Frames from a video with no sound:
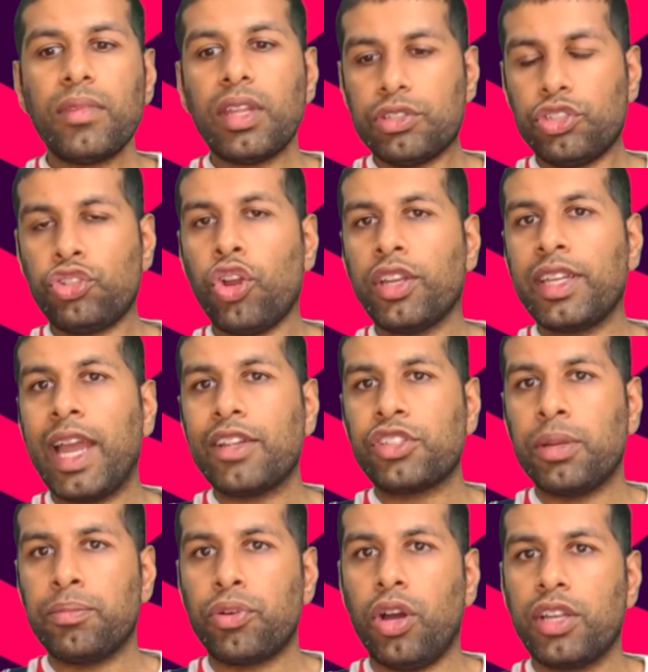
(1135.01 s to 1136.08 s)
to try and catch
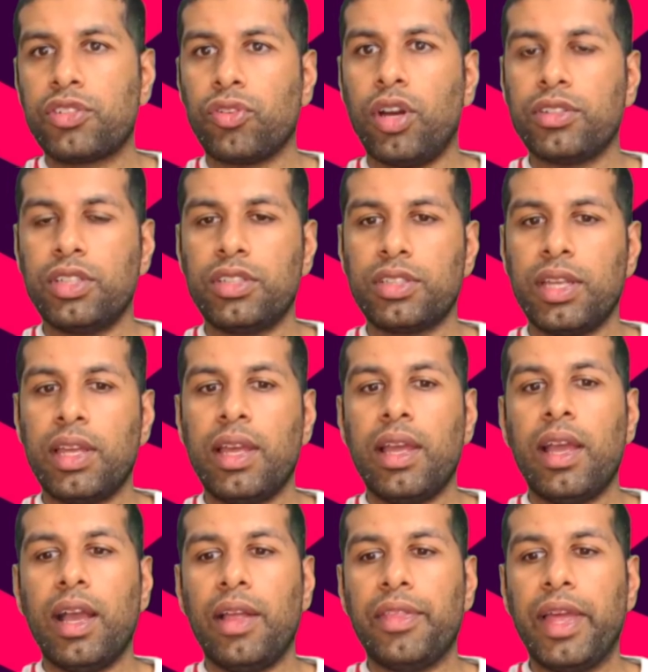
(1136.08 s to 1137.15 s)
them price rises.
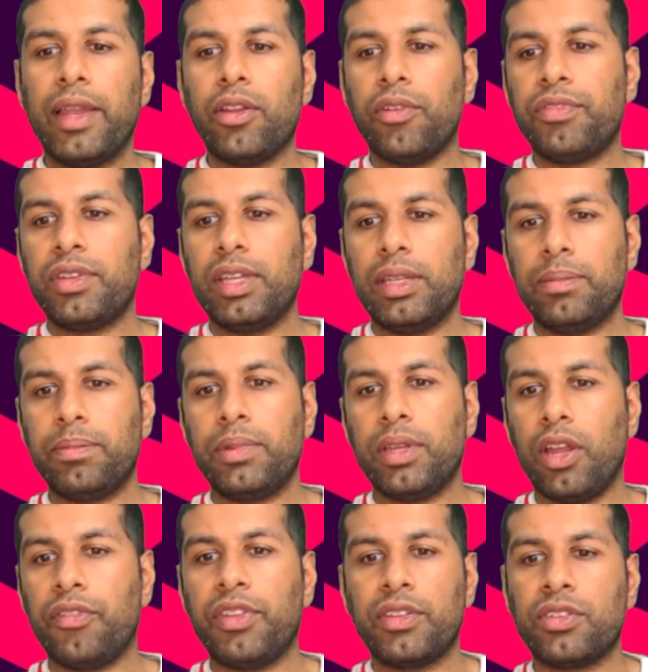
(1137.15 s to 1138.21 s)
And then obviously, you
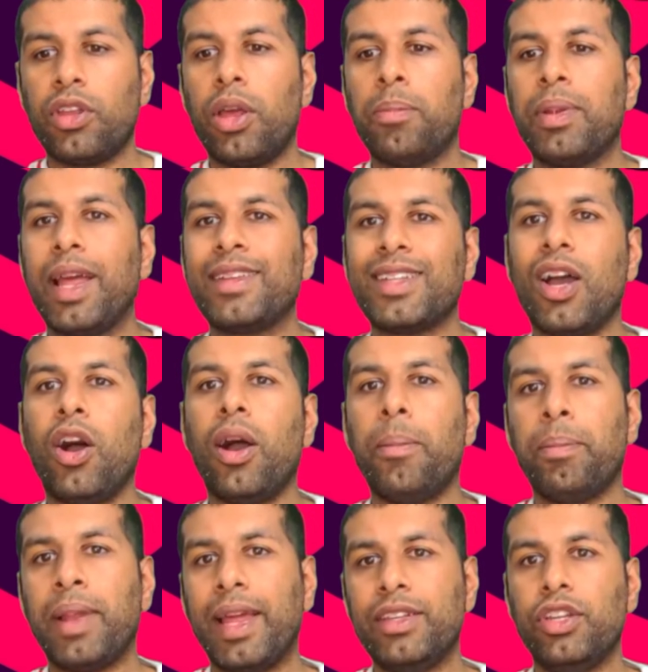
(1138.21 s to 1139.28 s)
know, if there's certain players that
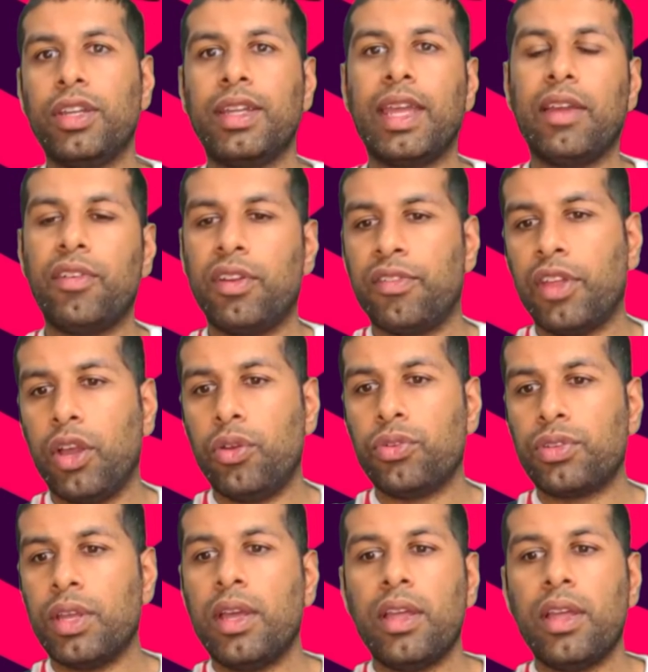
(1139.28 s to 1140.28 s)
aren't playing, you can get rid of those.